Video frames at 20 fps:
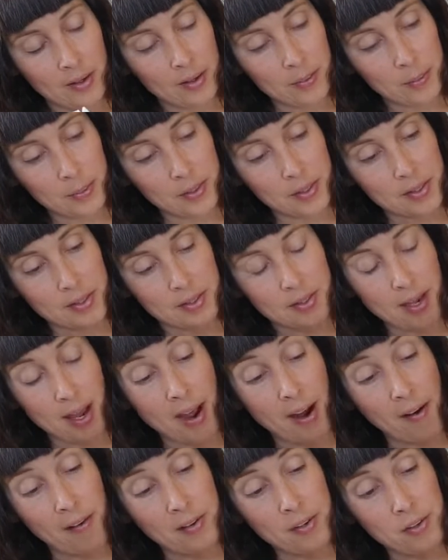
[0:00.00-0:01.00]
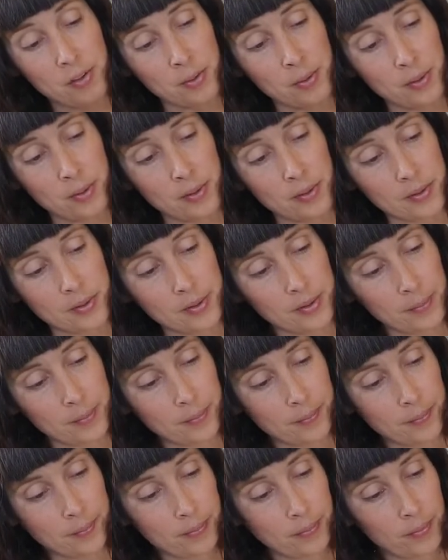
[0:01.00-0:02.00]
but the scar endures.
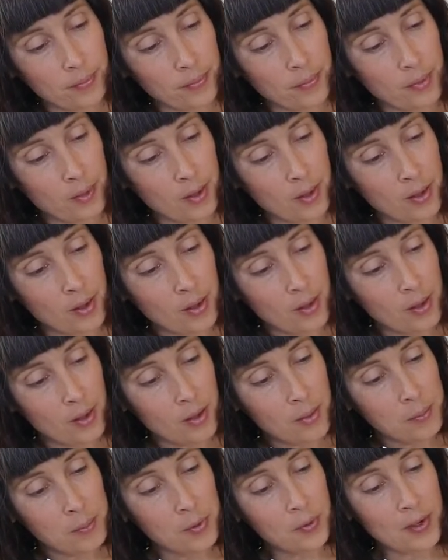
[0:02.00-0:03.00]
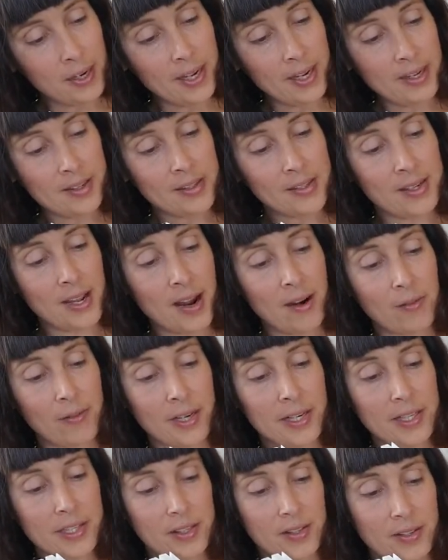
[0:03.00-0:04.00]
Marie has now
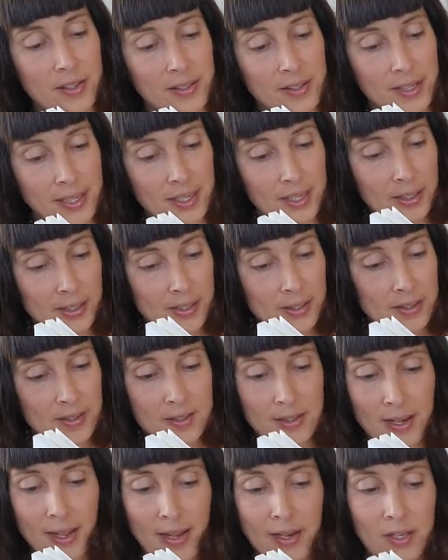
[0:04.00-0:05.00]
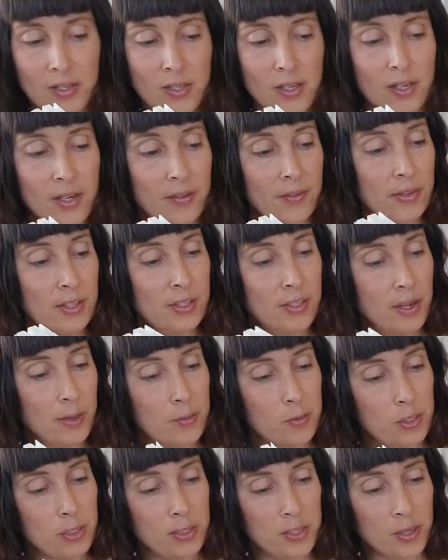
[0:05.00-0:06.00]
reached this healing stage, and every time
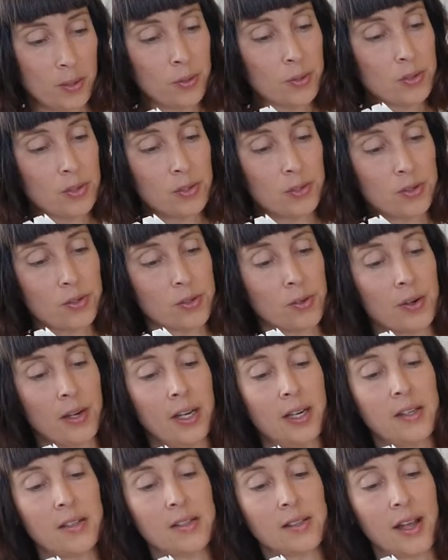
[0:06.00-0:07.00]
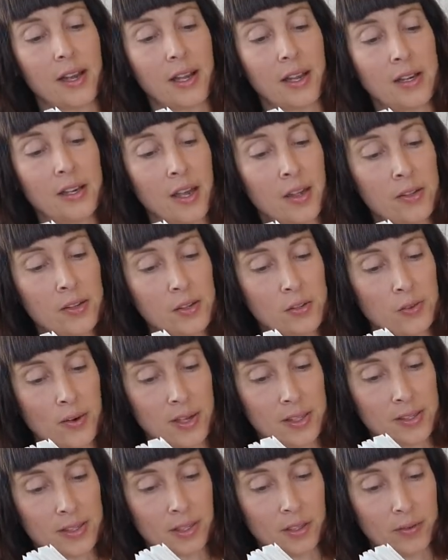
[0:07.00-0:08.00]
she tells her story, it is like another
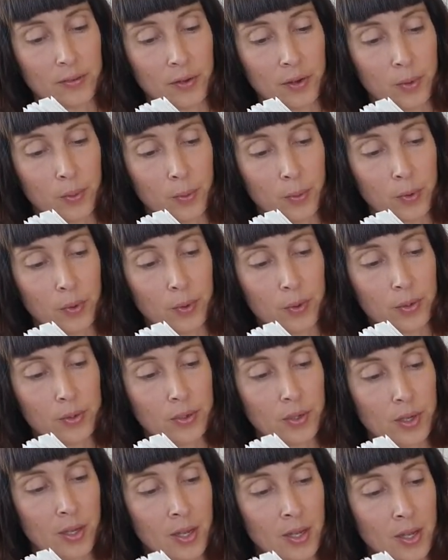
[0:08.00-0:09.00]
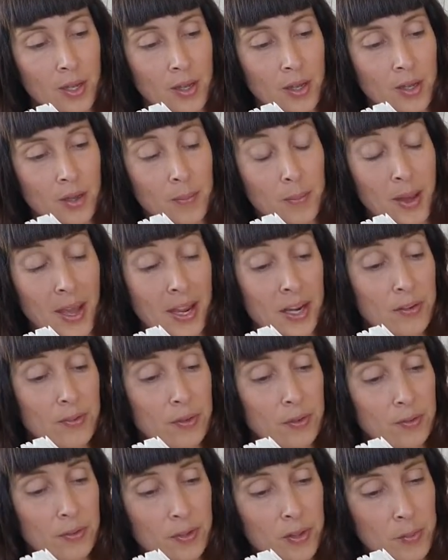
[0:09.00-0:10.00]
dressing of her wound, painful
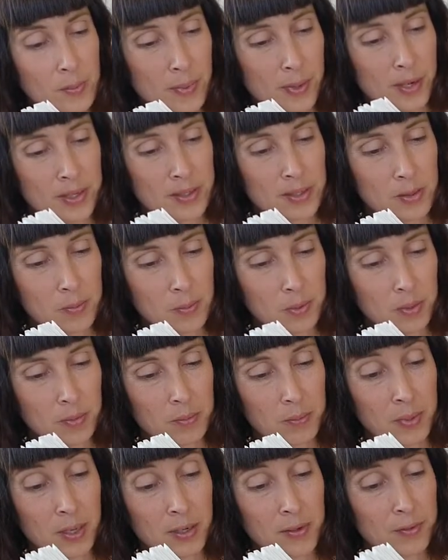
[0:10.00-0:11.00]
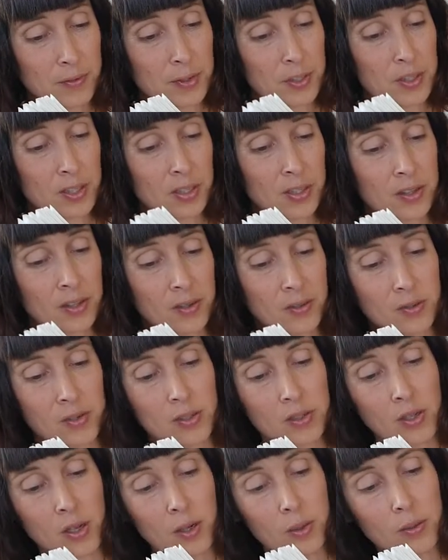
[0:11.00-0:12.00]
for the present but beneficial in the
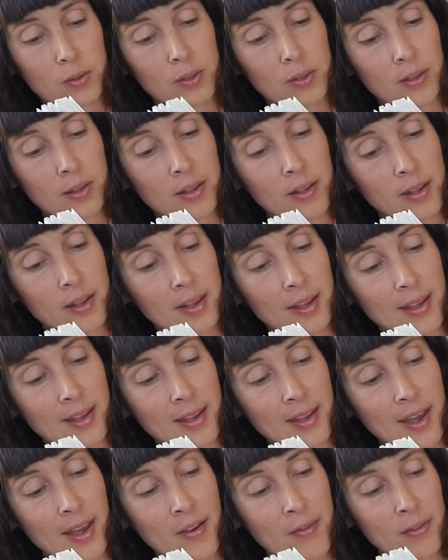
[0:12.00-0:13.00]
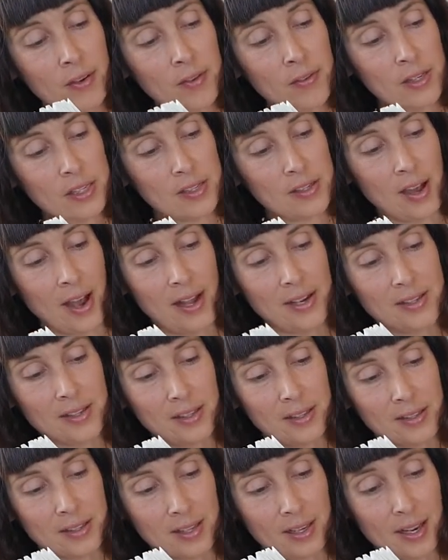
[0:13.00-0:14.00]
result. Every recital
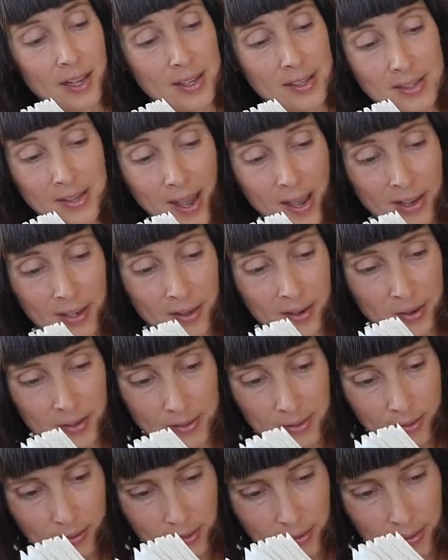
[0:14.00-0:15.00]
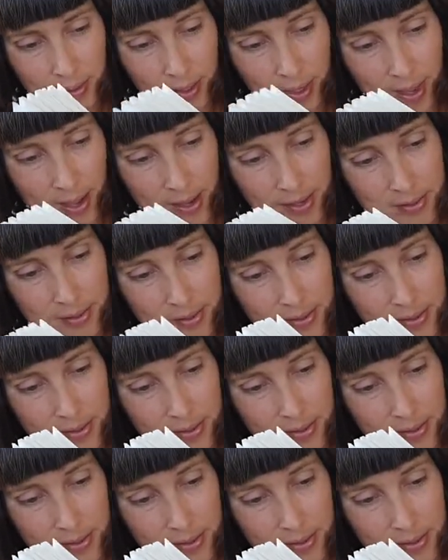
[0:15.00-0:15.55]
is less agonizing than the last,